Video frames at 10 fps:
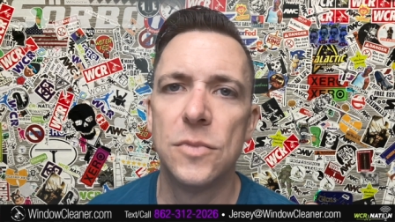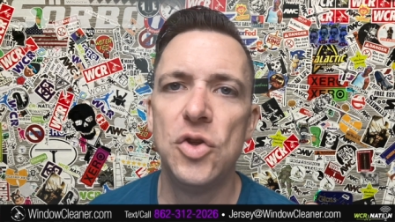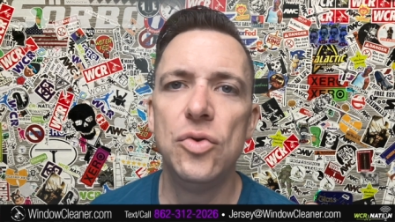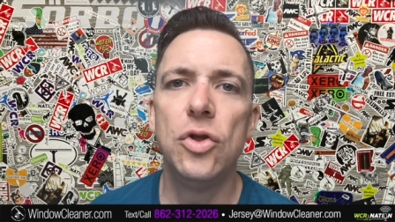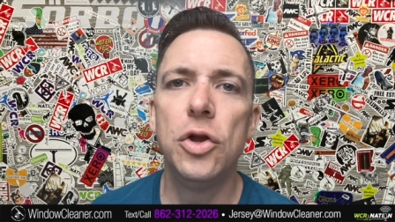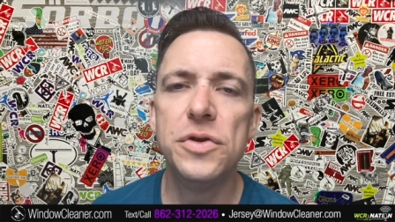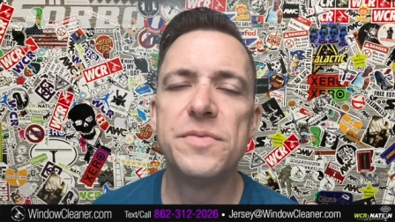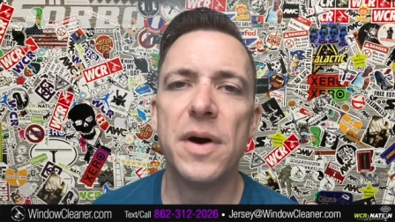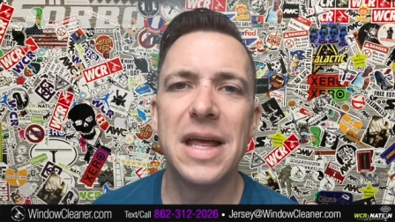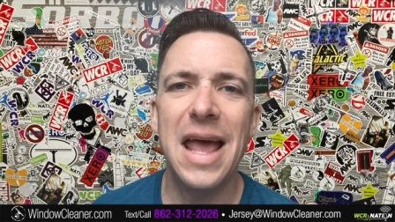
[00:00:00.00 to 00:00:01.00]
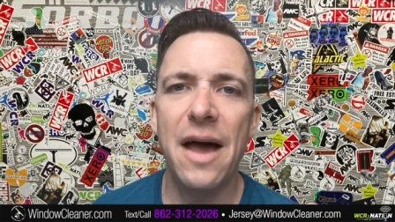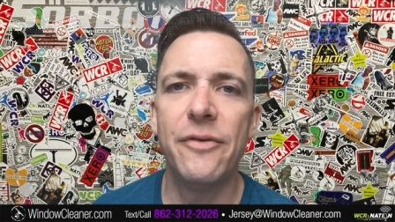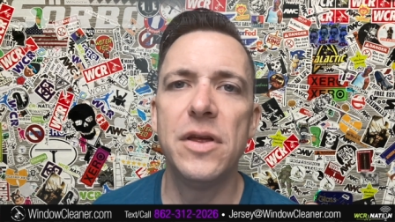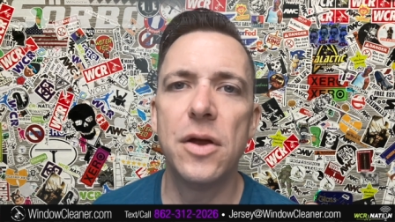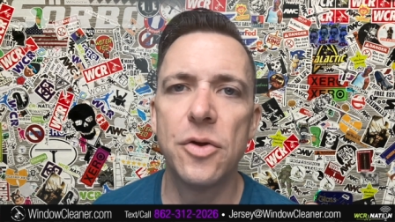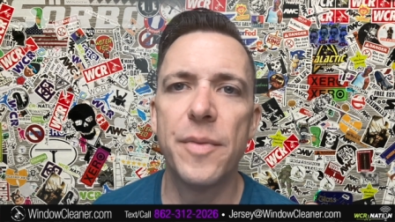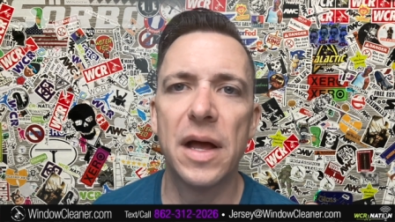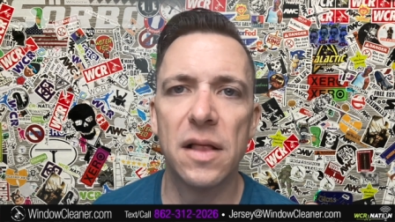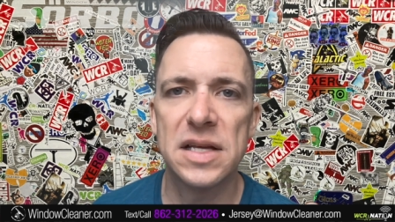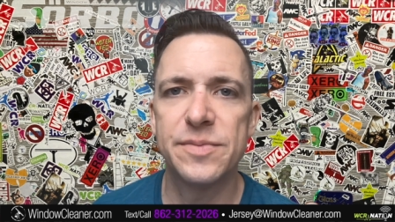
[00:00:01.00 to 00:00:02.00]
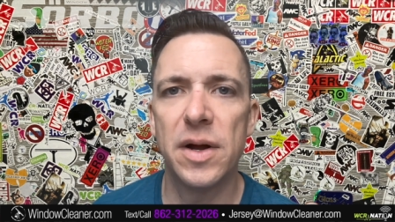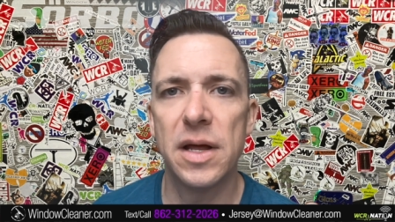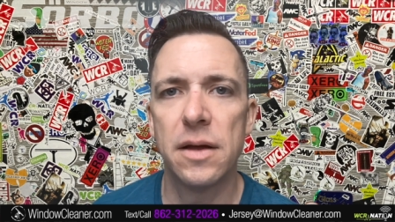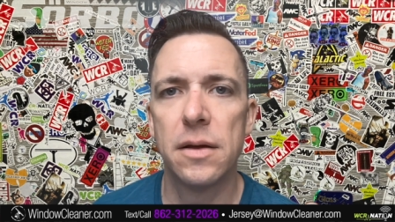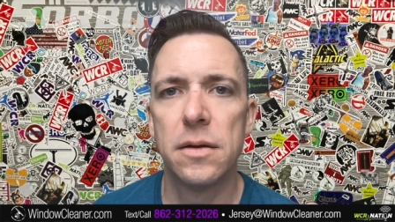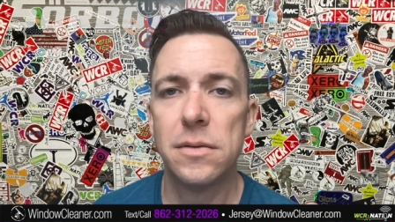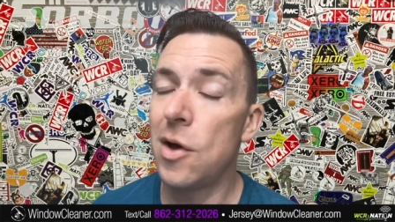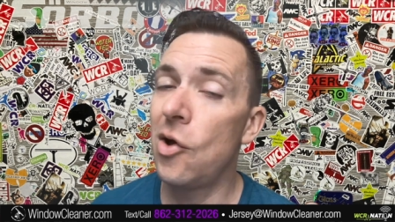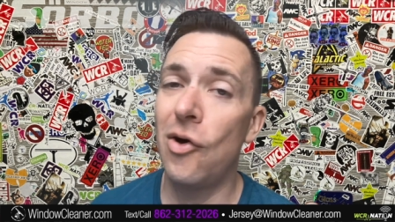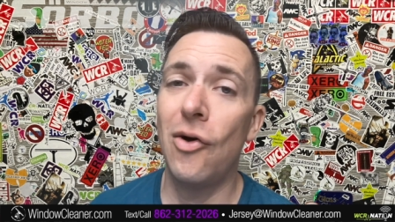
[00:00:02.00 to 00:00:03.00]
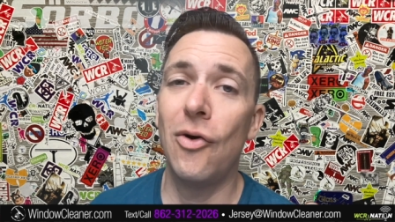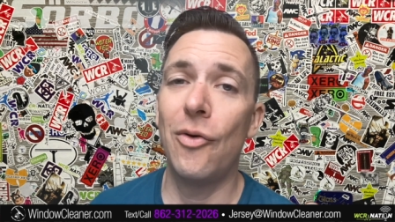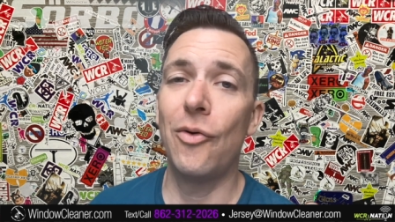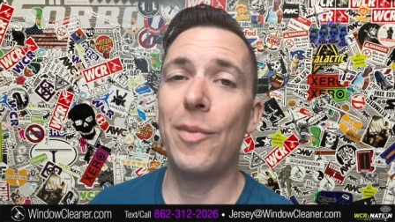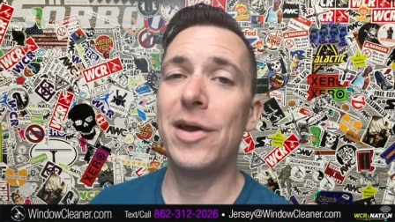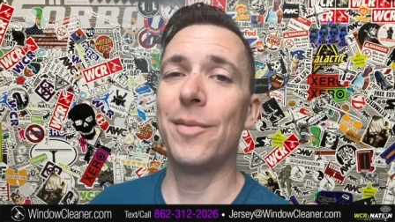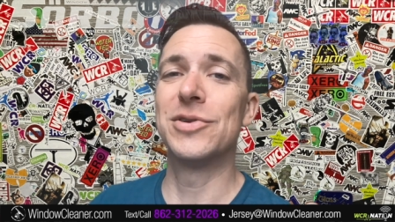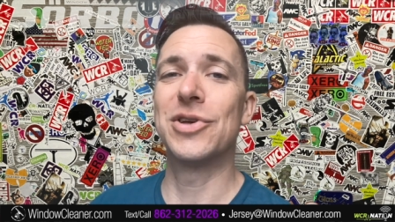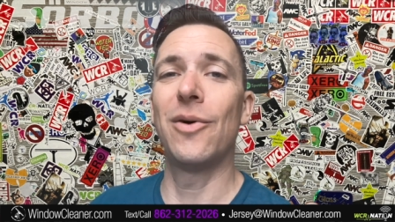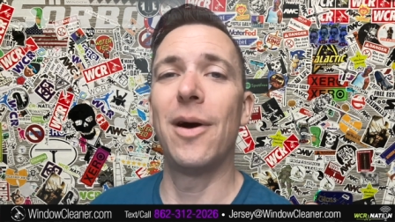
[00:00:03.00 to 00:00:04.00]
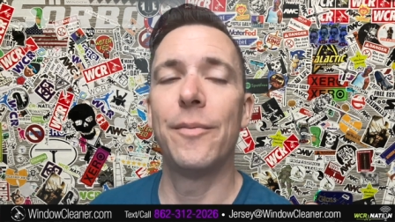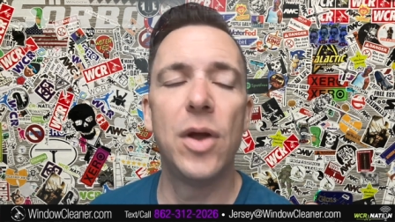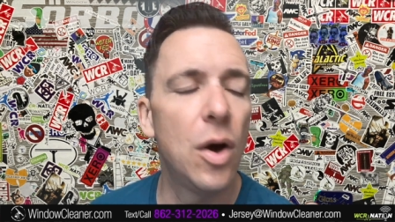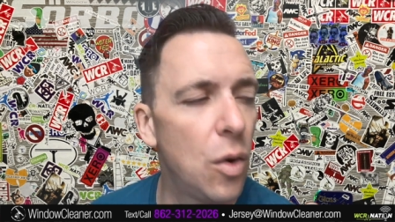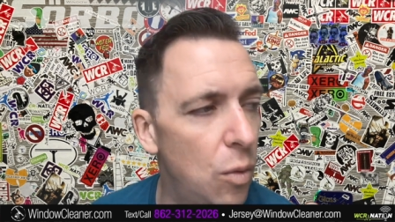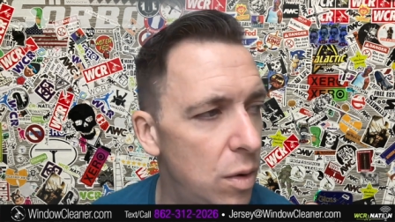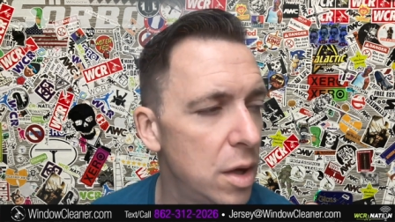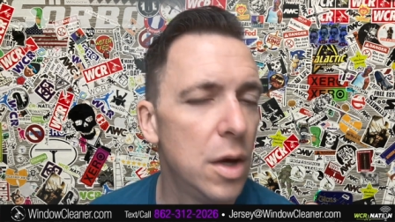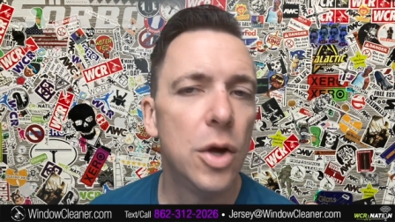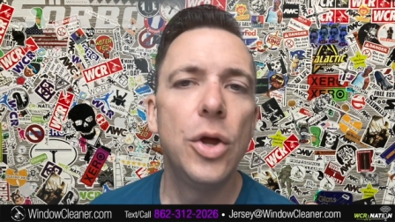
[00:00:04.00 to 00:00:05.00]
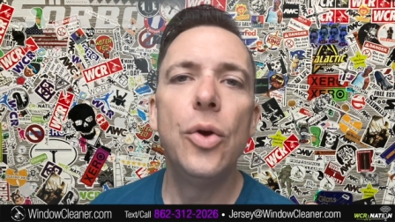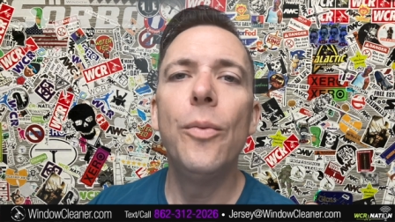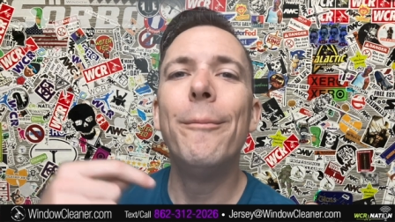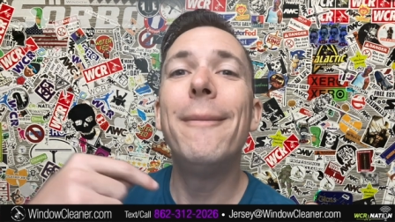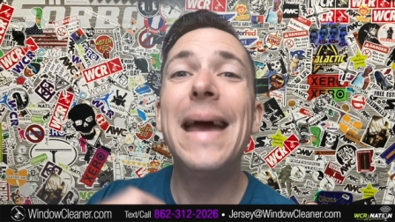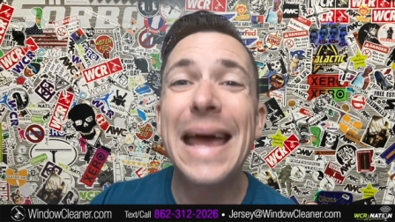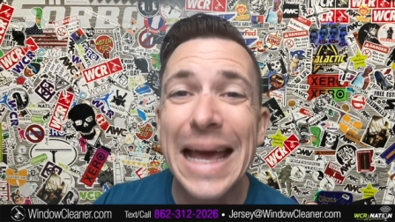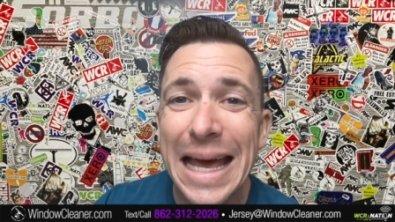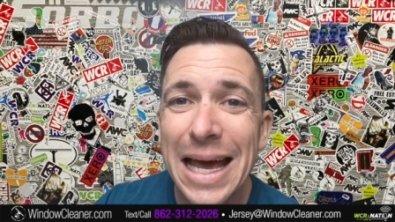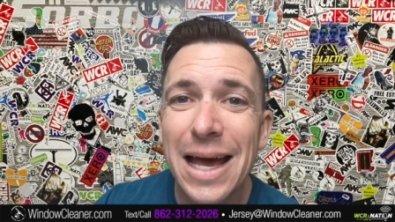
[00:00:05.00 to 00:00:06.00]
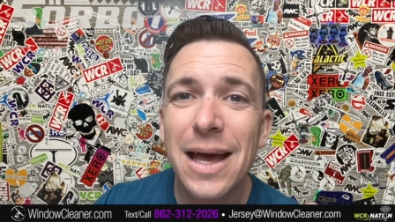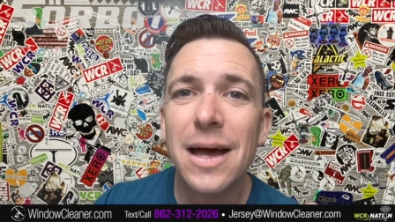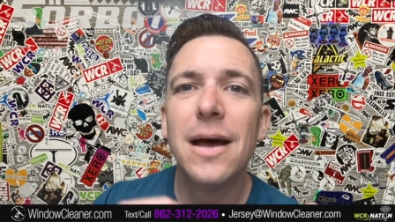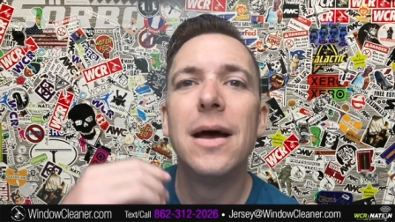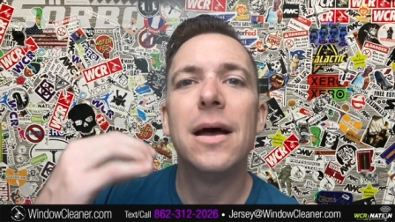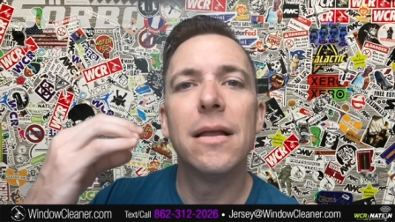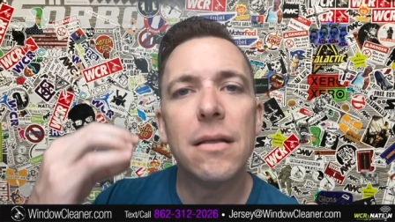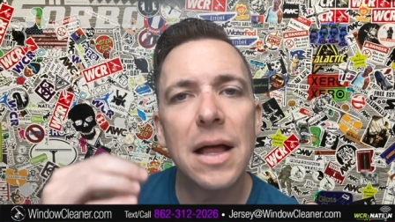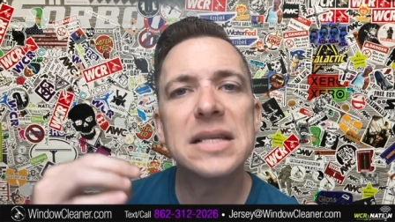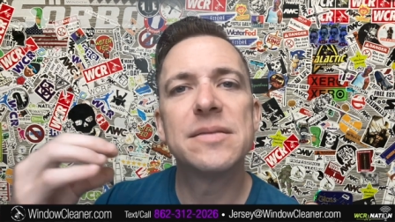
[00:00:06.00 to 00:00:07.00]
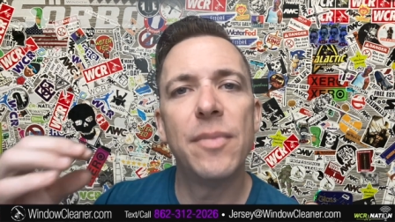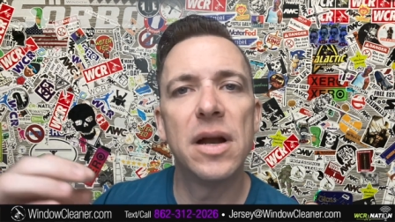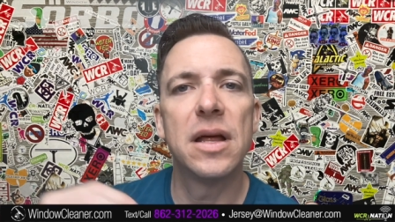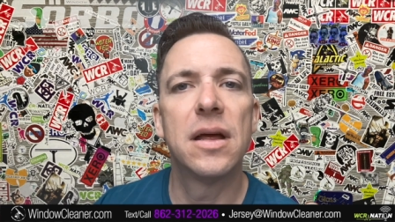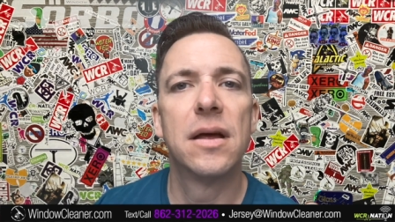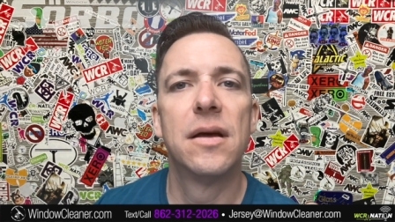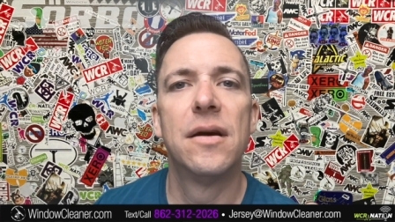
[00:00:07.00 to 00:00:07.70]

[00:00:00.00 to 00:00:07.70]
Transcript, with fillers: You lose money. Every year you make less money. No, my numbers go up. No, you make less money